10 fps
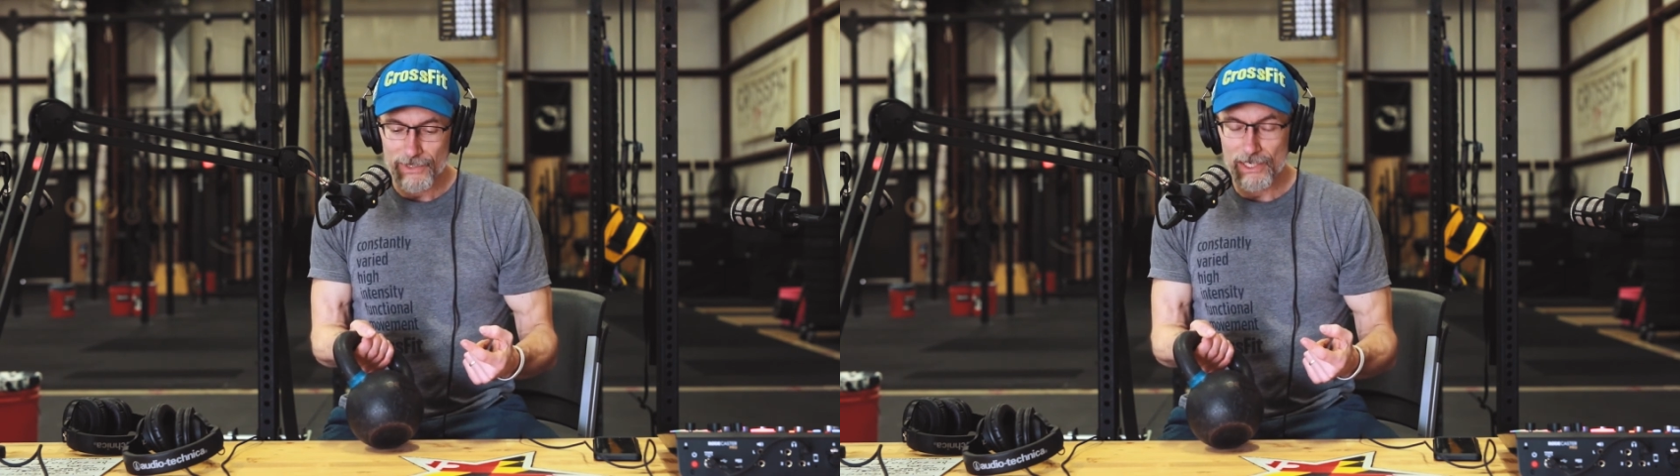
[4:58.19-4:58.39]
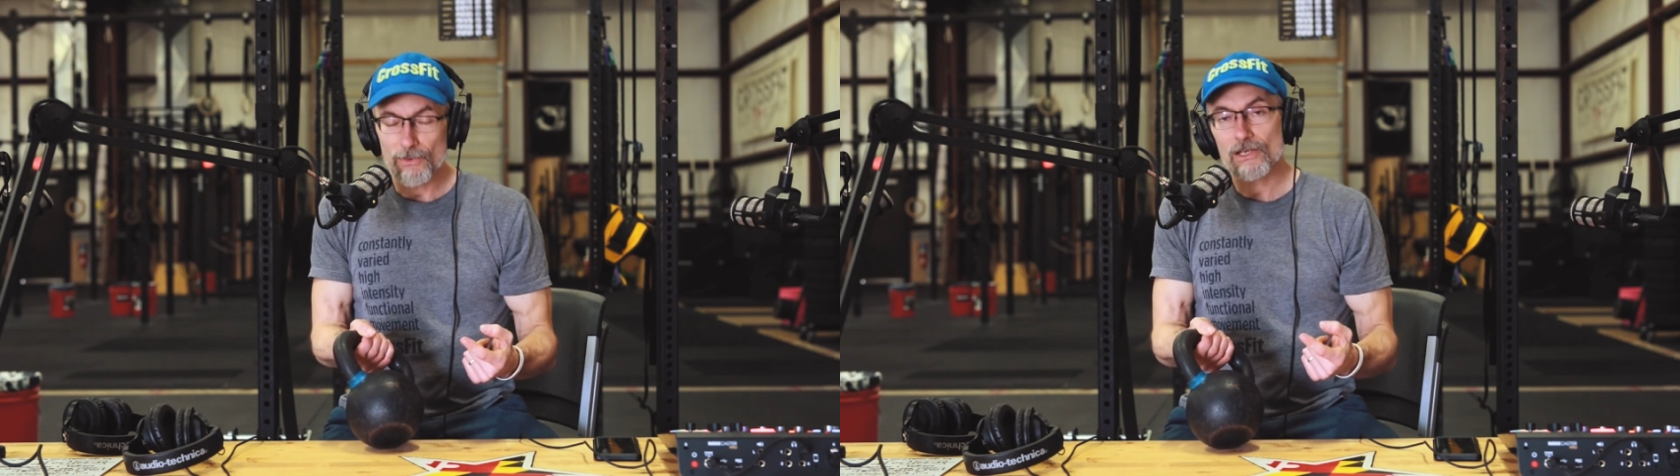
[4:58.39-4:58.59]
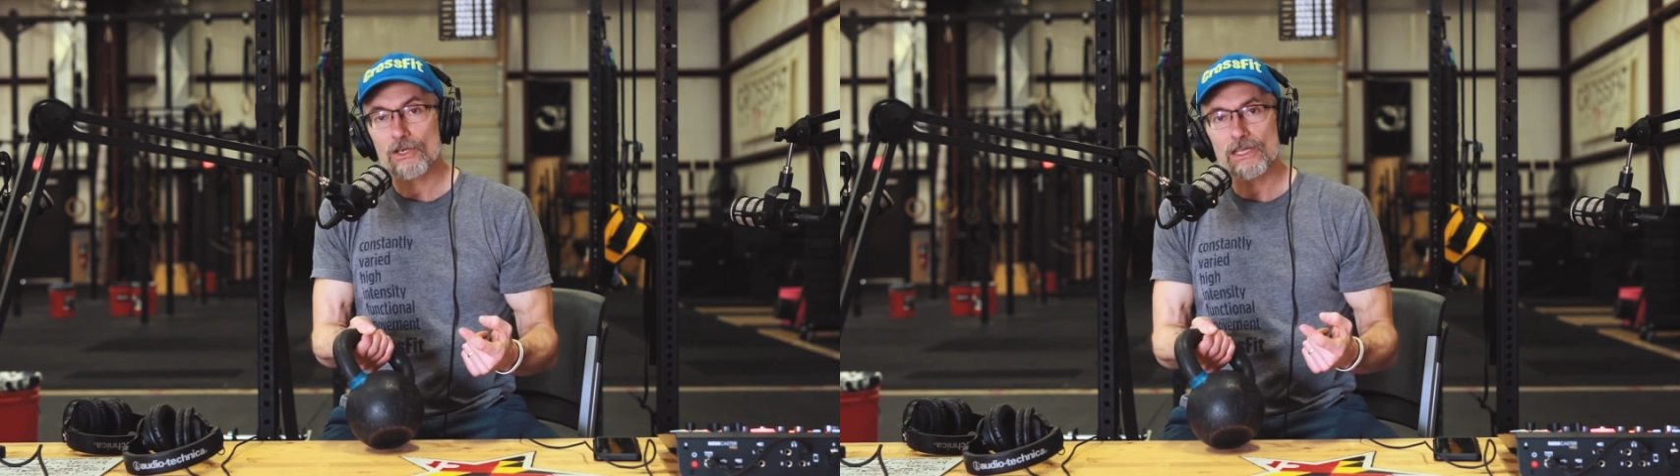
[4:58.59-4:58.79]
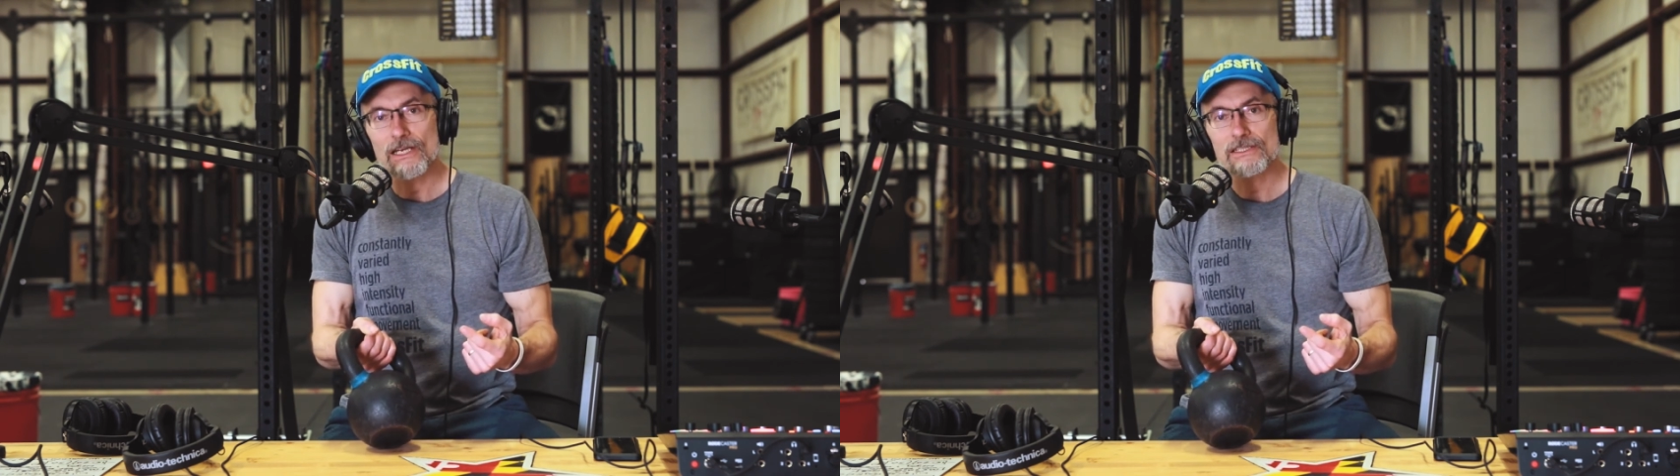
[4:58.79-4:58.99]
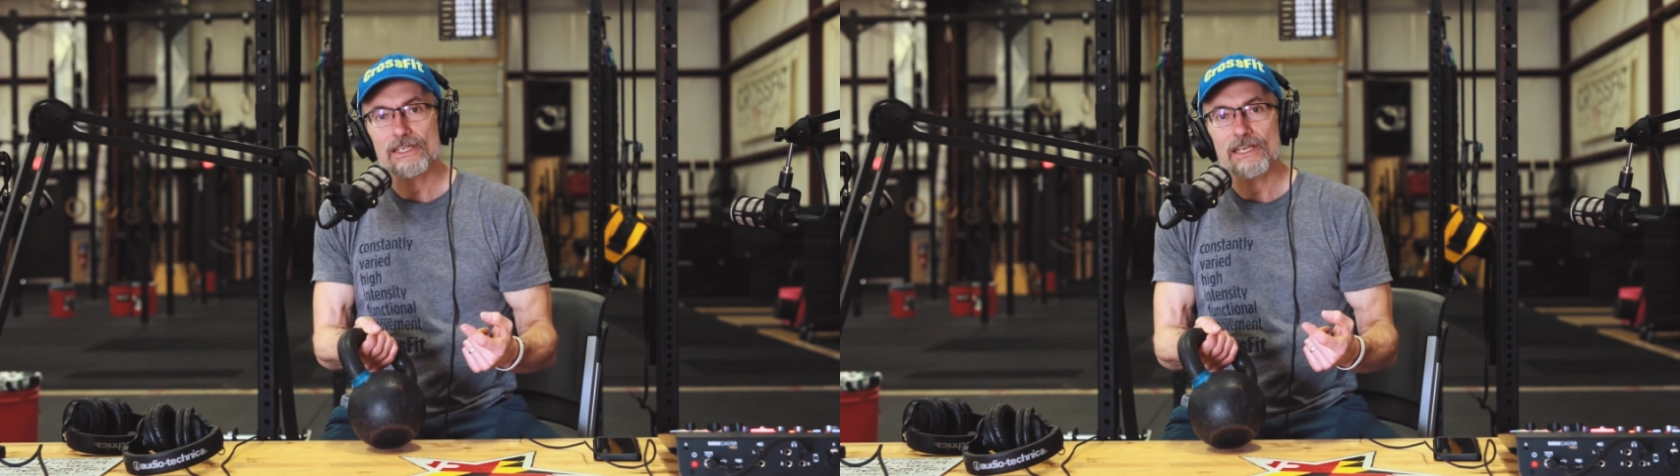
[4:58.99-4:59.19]
Anyway, good
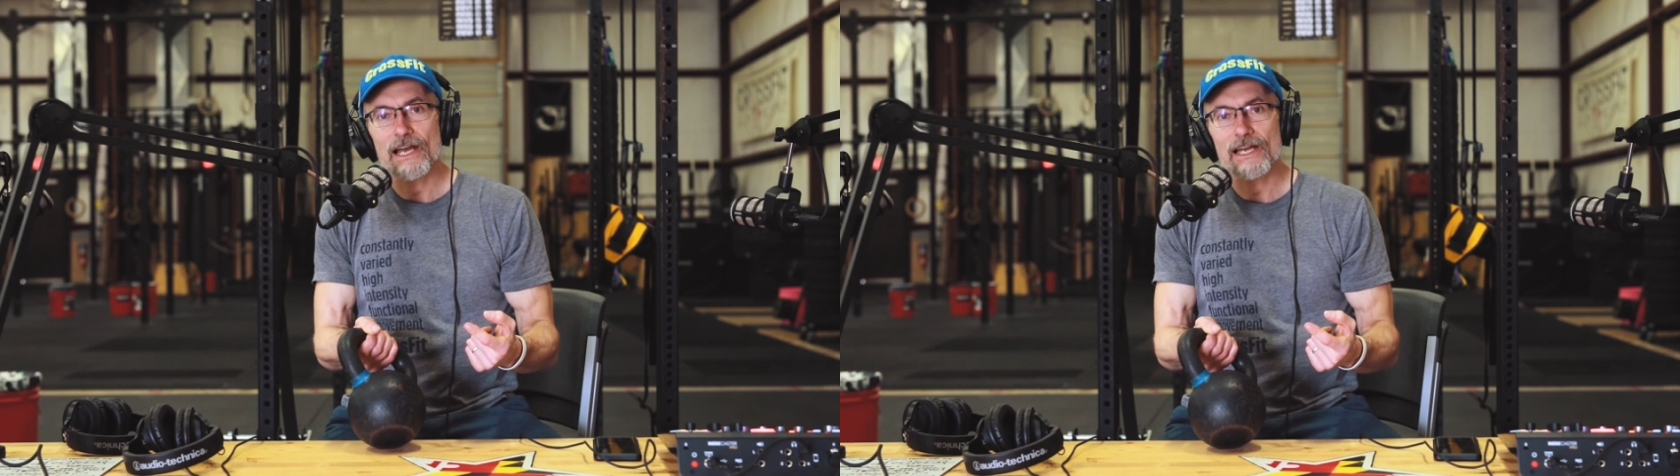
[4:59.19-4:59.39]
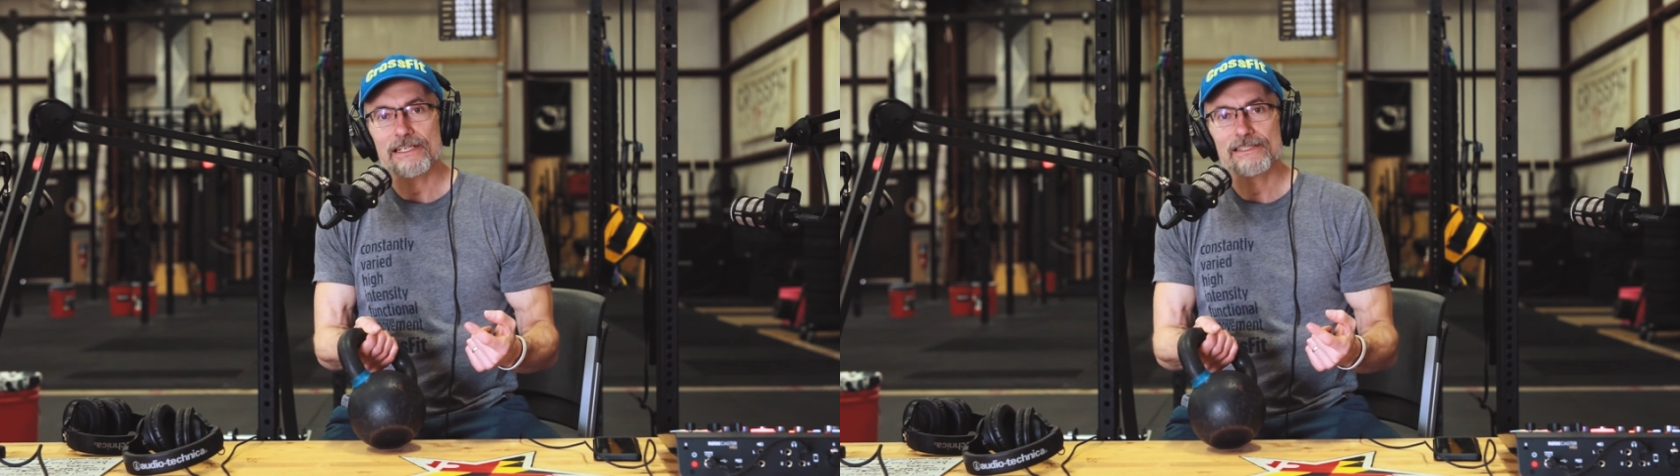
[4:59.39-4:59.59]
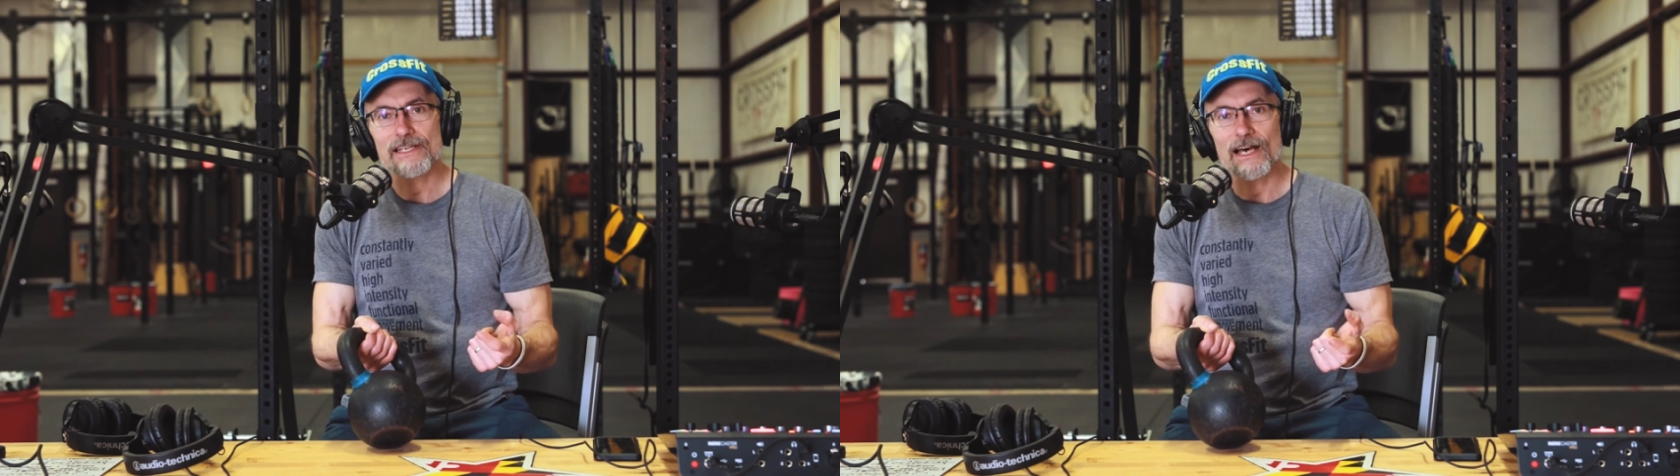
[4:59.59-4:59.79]
luck to you guys.